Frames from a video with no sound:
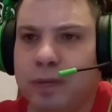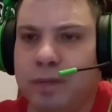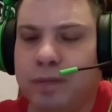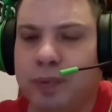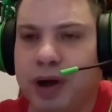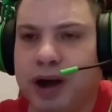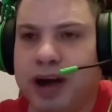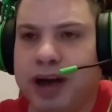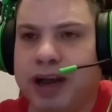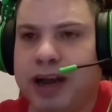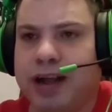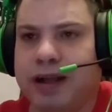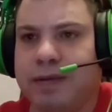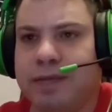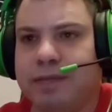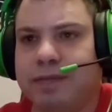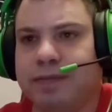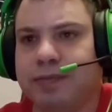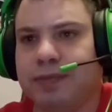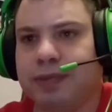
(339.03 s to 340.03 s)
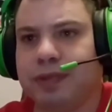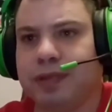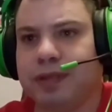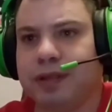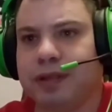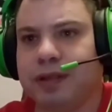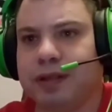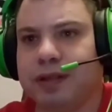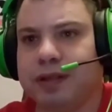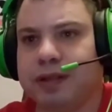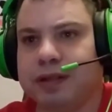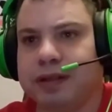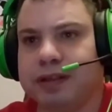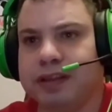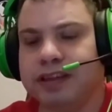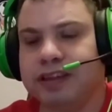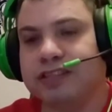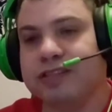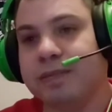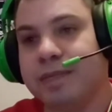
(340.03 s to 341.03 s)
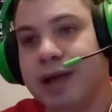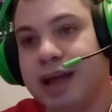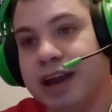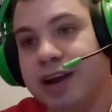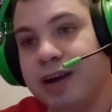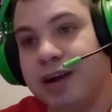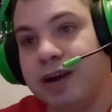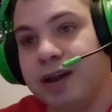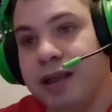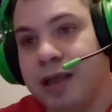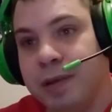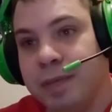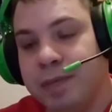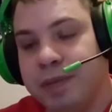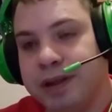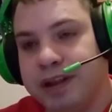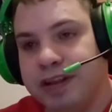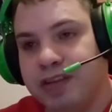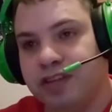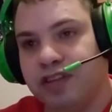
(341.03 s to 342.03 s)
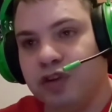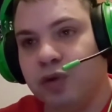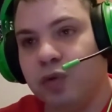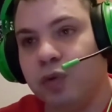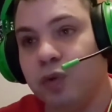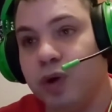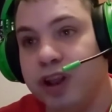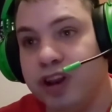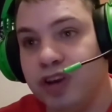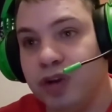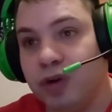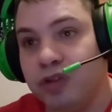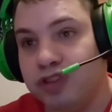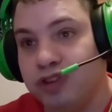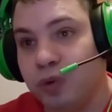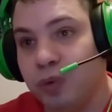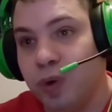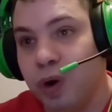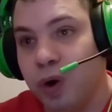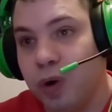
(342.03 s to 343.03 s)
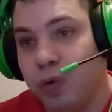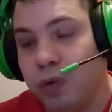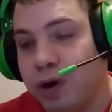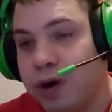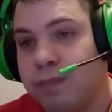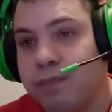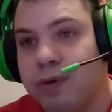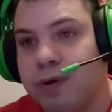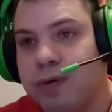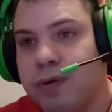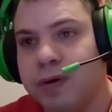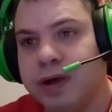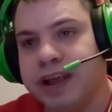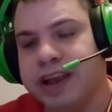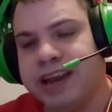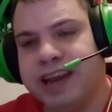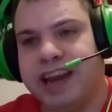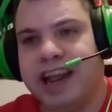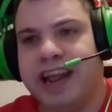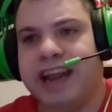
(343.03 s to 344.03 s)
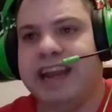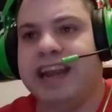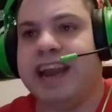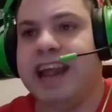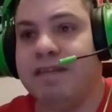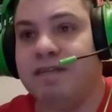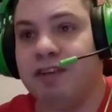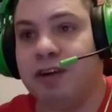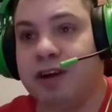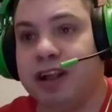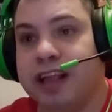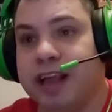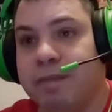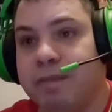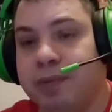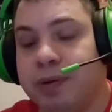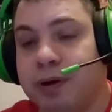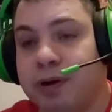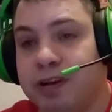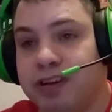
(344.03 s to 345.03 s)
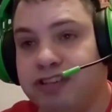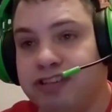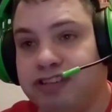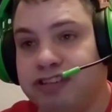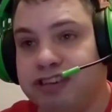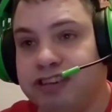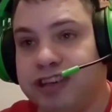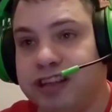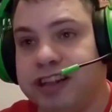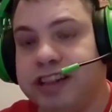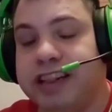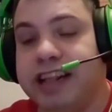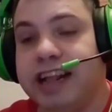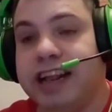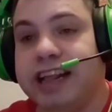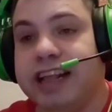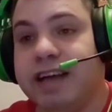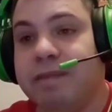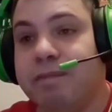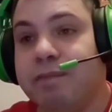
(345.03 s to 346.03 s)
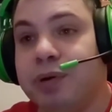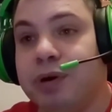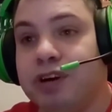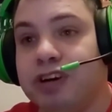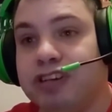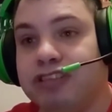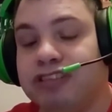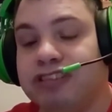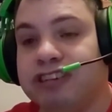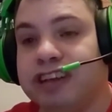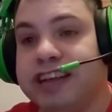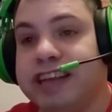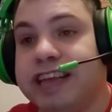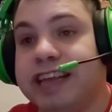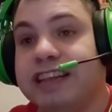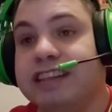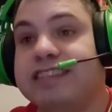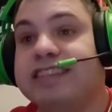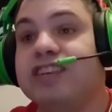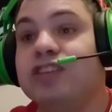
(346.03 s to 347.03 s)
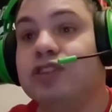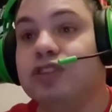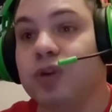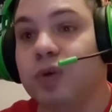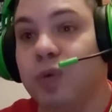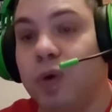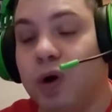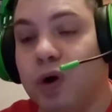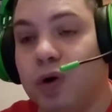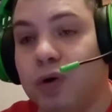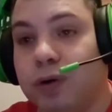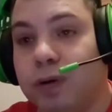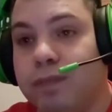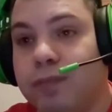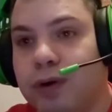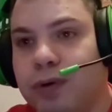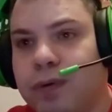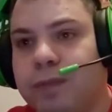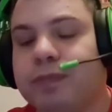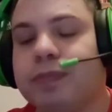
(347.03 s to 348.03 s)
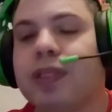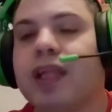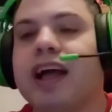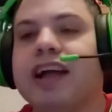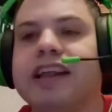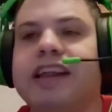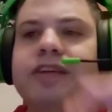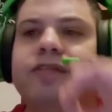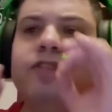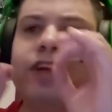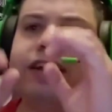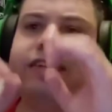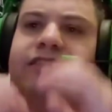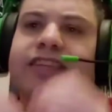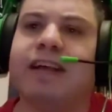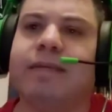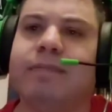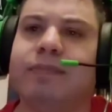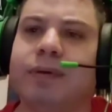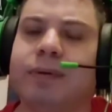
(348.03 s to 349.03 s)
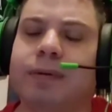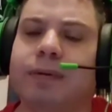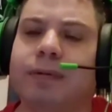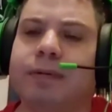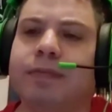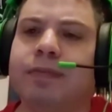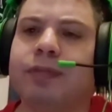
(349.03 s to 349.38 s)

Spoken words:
But it doesn't matter because the winner of the Royal Rumble, they never get pushed. They get pushed into the Royal Rumble. I give you an example.